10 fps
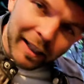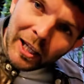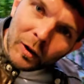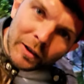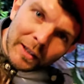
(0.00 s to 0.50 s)

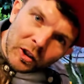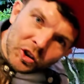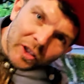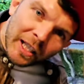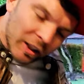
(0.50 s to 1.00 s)
cutest little
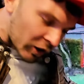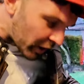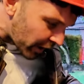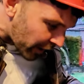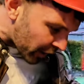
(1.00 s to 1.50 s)
chiquito
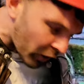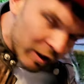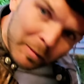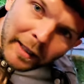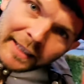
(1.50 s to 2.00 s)
here at
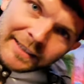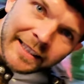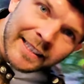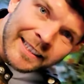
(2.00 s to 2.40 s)
Court's place.